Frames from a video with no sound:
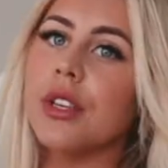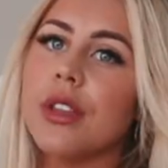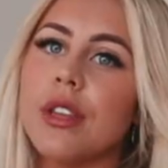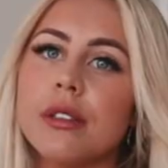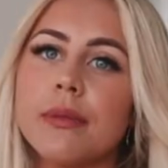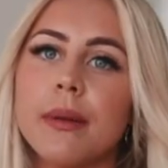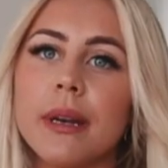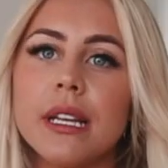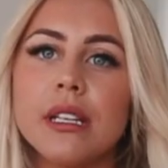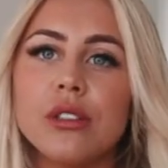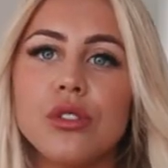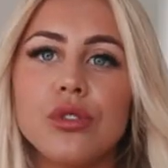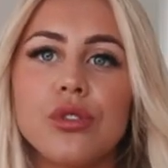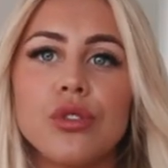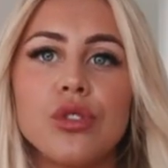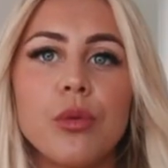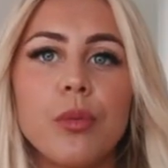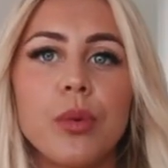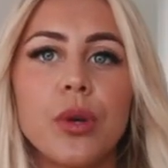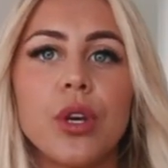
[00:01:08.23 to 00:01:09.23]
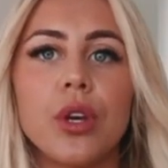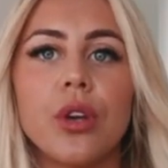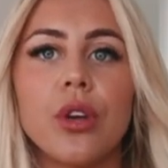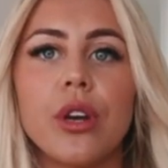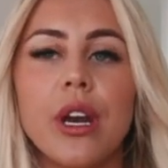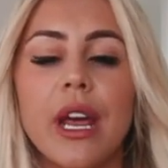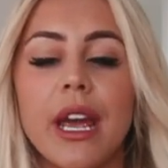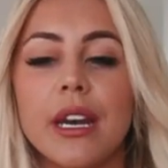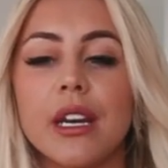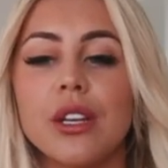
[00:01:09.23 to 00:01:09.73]
So this one is super
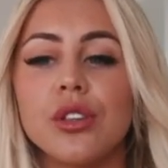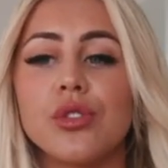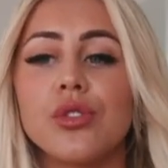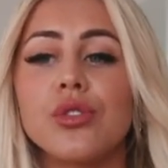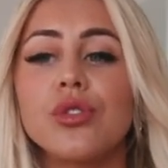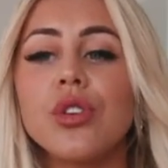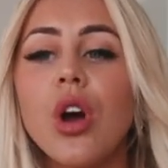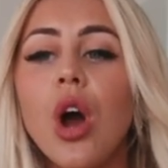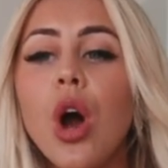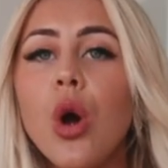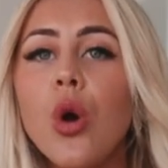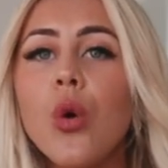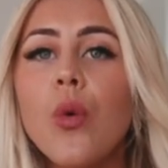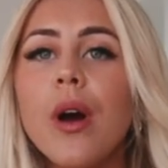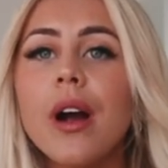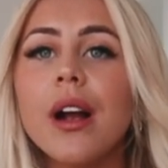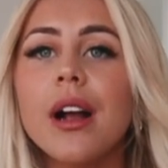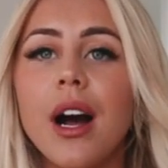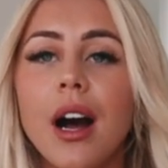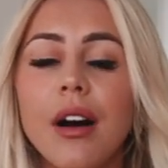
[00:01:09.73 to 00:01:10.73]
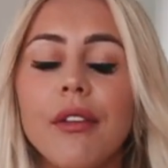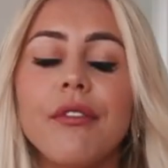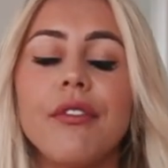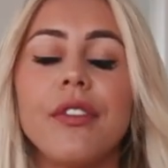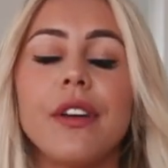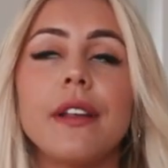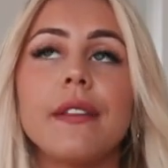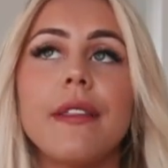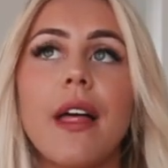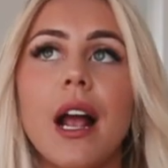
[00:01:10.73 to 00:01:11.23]
cute and so
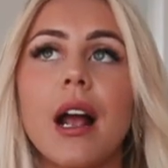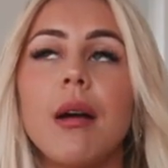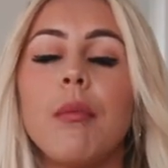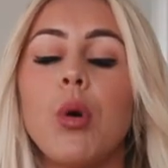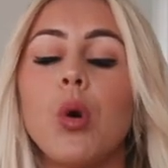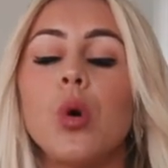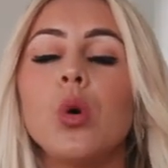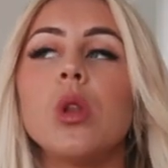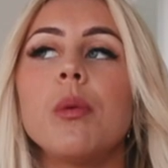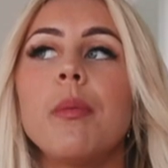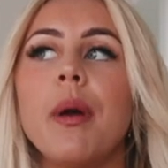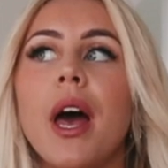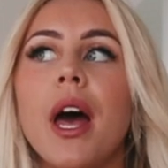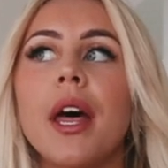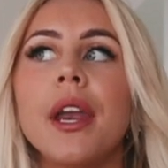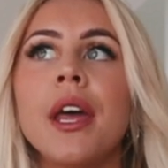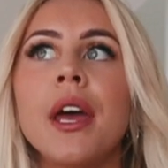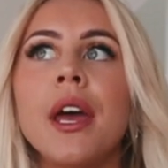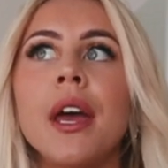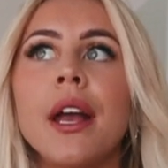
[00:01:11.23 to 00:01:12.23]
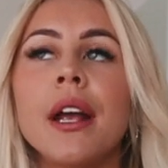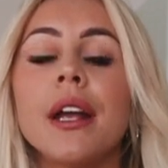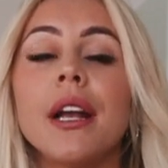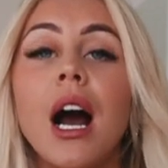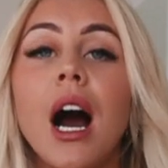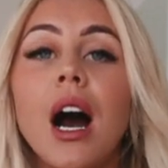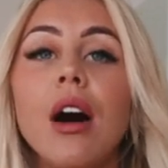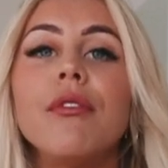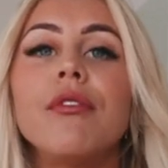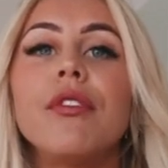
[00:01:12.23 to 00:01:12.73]
comfy. Like, I'm all about
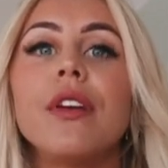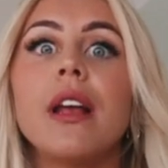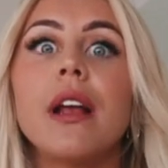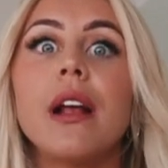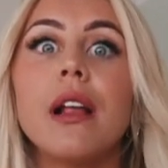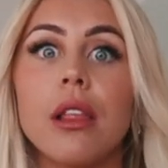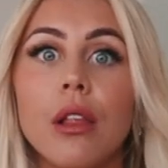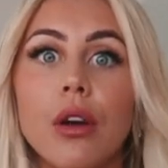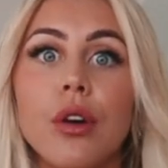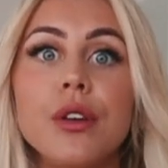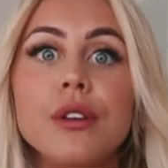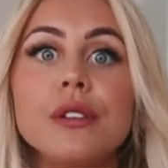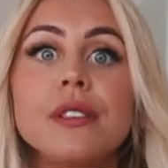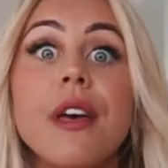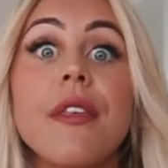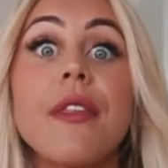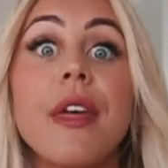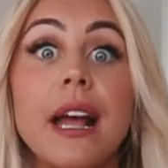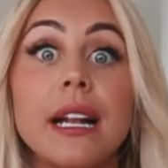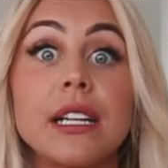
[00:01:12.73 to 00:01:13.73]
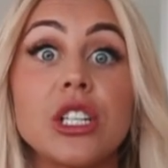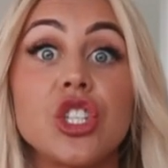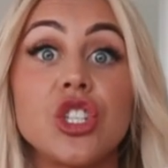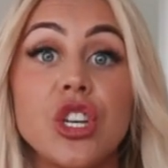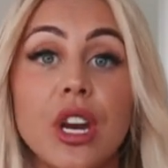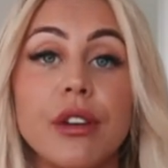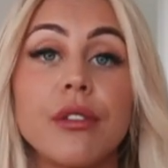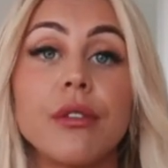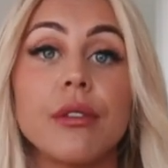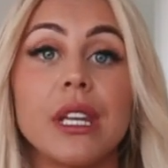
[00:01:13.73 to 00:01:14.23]
comfy clothes that
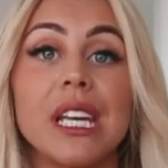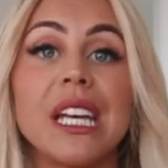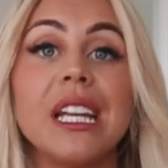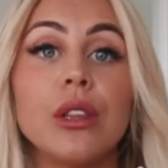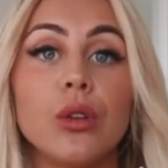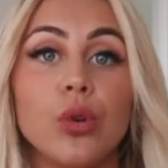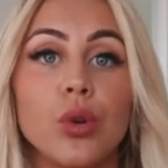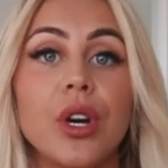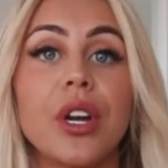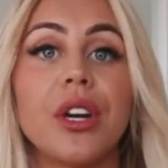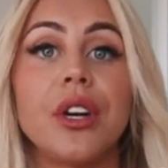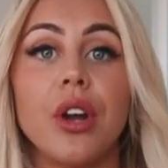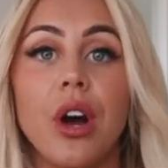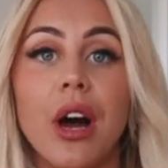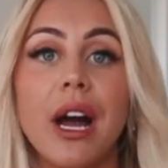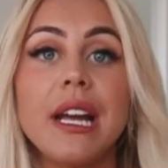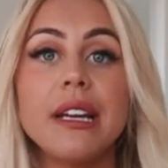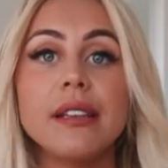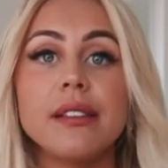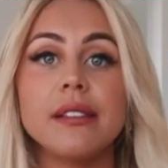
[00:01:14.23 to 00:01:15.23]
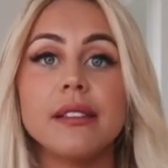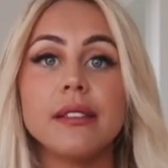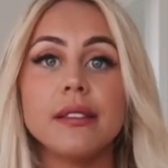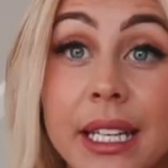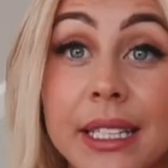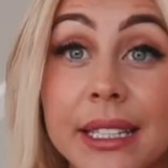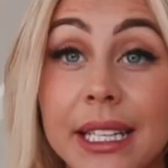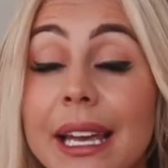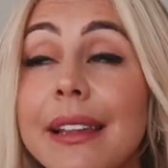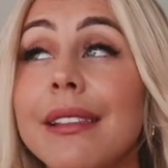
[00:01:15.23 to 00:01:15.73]
generally look nice.
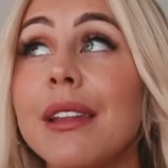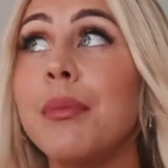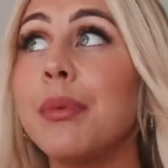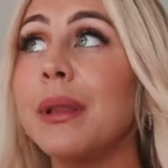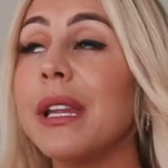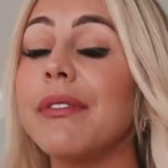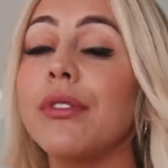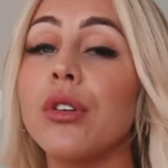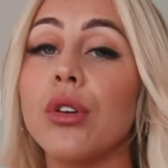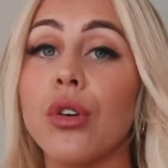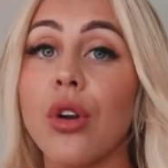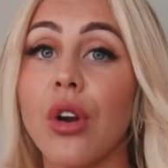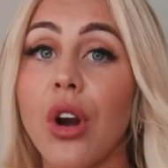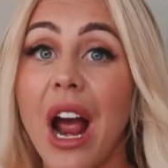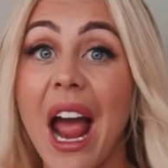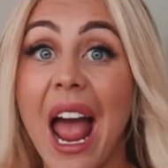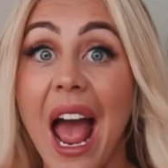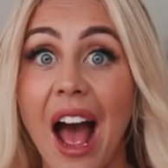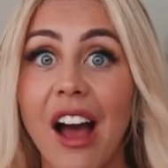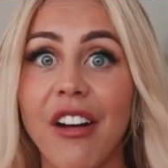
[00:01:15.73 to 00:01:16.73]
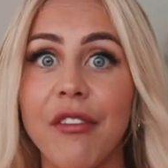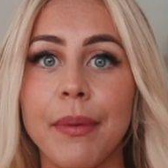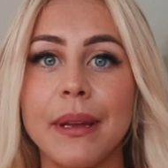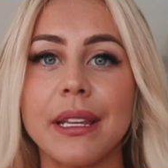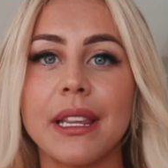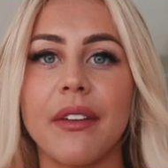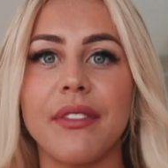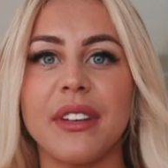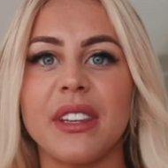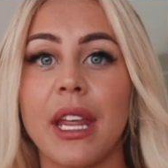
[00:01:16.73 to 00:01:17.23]
And lately, believe it or not, I have
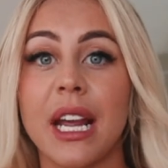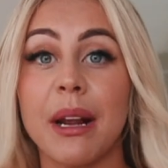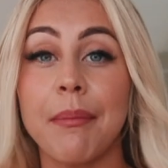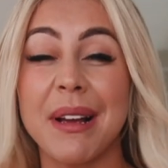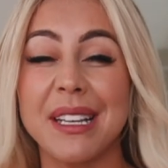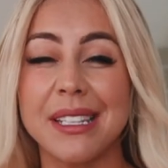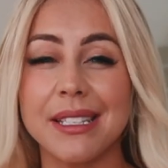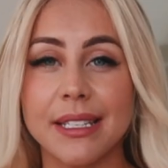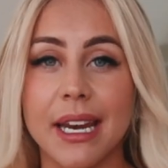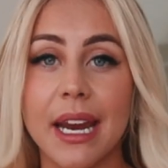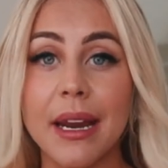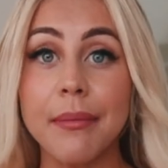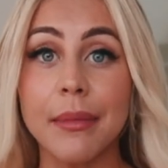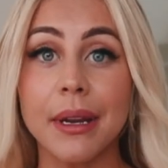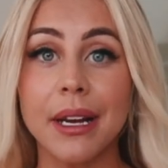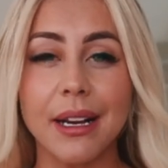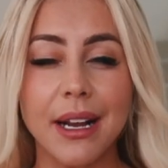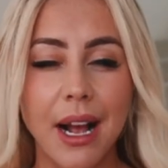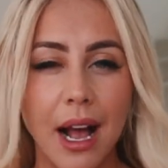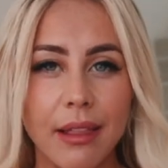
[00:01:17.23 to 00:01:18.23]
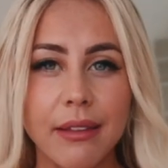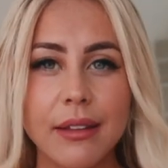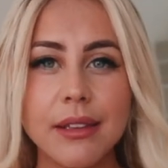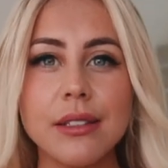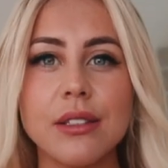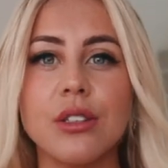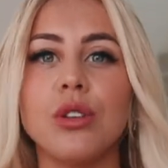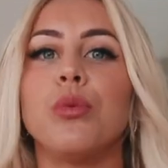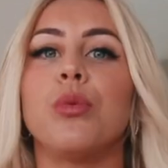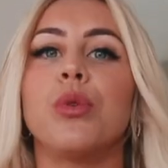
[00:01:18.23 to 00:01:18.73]
been loving like my statement
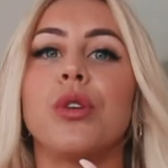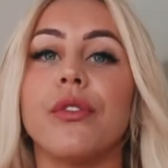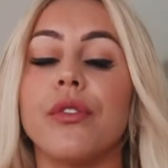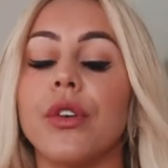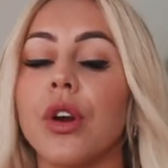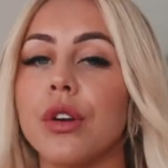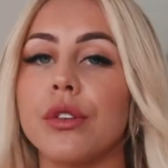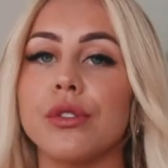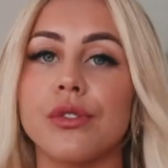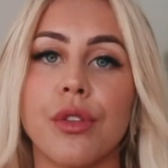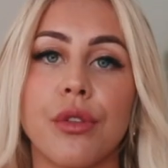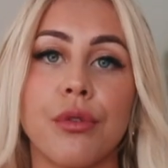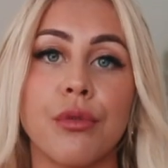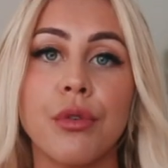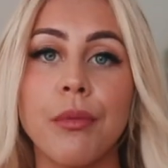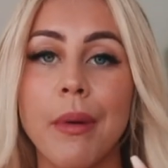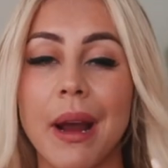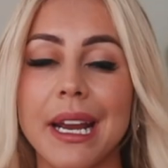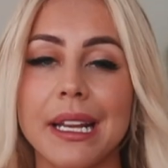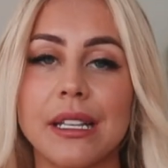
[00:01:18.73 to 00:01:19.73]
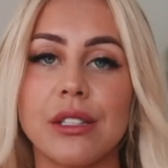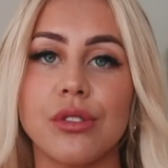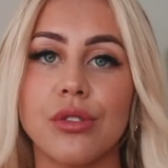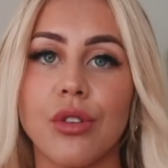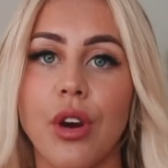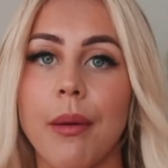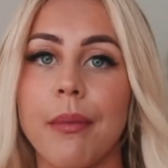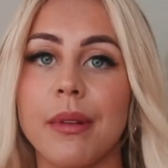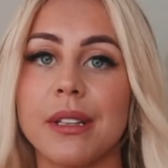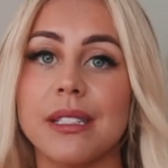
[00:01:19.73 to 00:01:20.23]
colors. You would have noticed through my
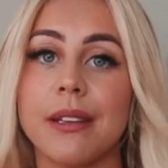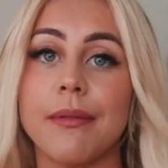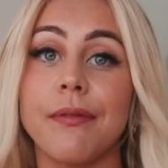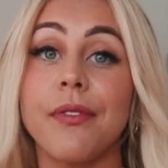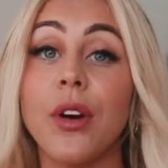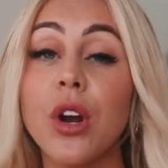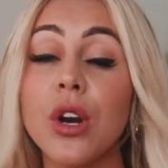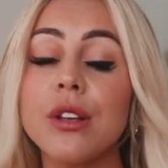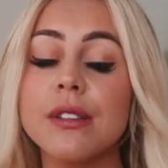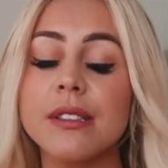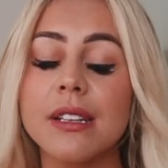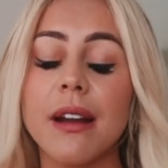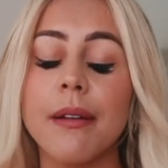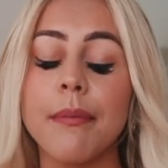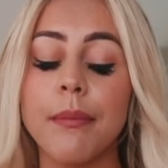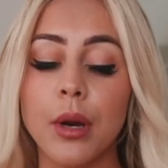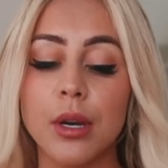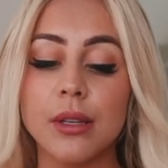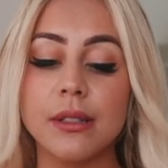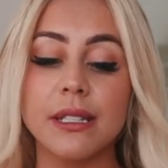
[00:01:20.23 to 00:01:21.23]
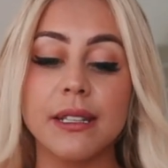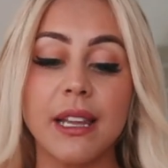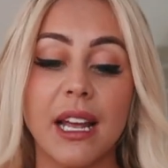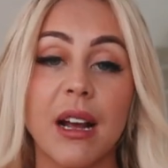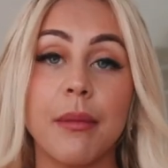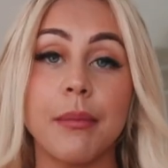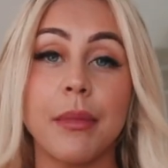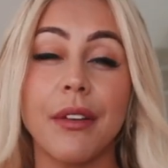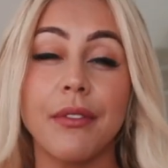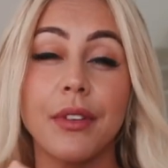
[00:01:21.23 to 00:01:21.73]
Instagram and some photos that I'm posting,
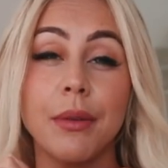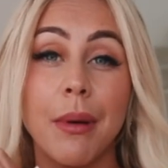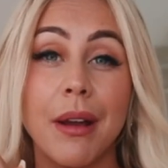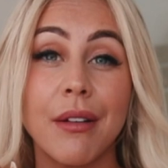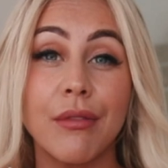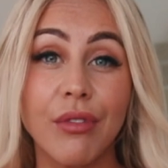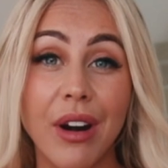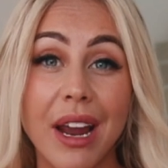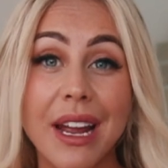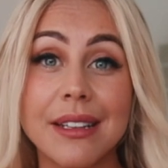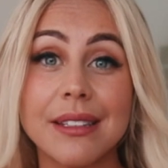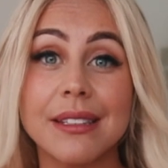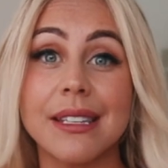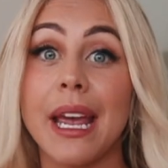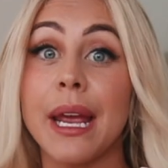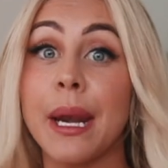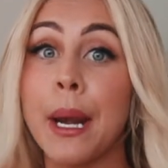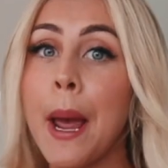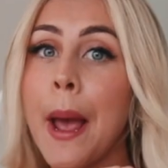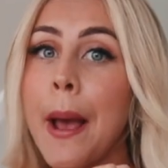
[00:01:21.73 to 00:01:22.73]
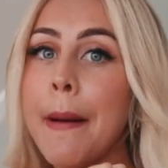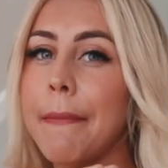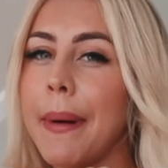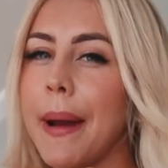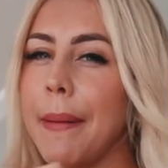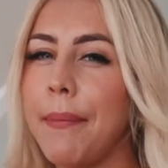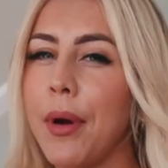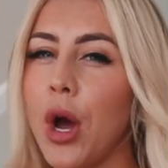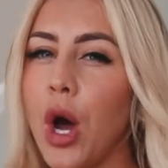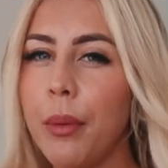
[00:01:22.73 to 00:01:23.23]
like I'm loving my reds and
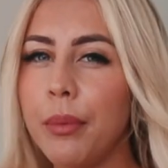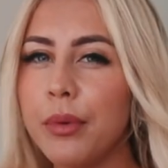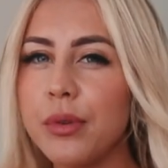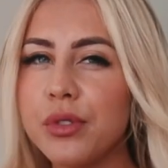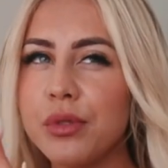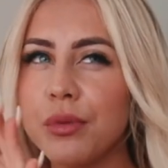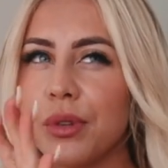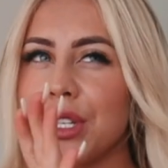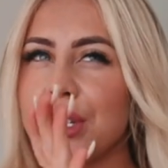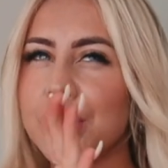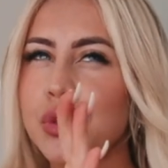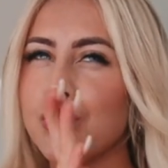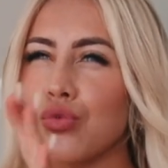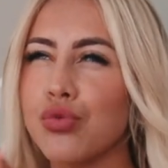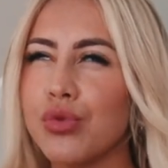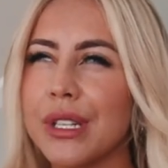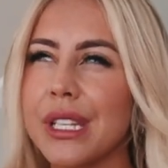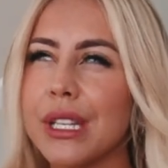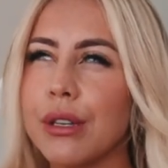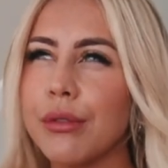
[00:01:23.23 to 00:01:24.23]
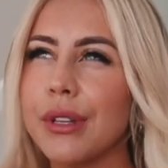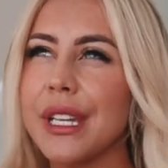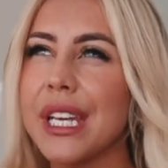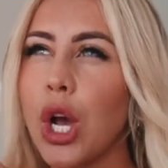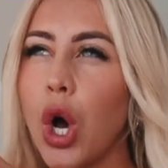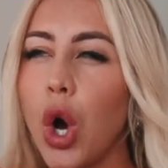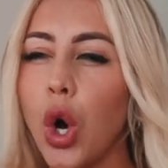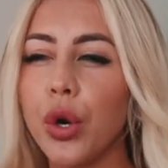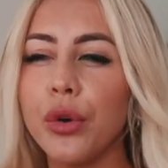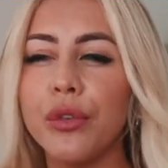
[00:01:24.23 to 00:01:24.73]
my purples, which is really,
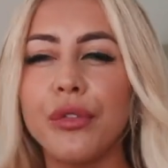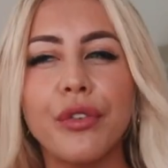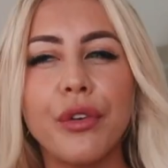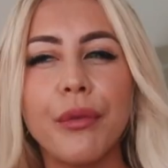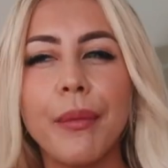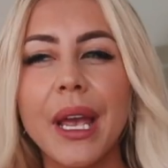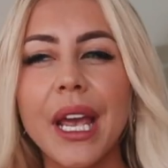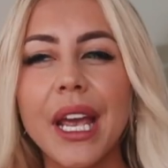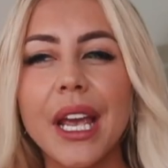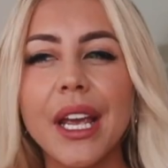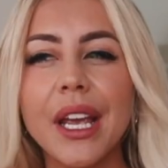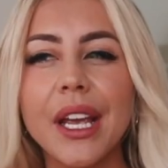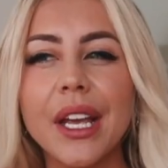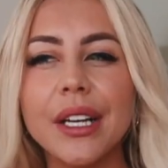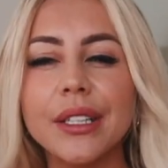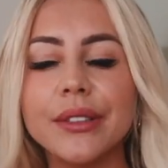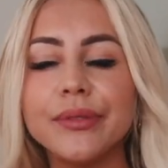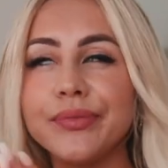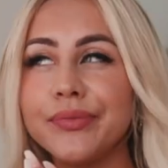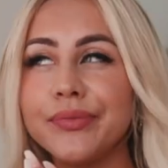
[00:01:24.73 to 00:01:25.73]
really odd for me.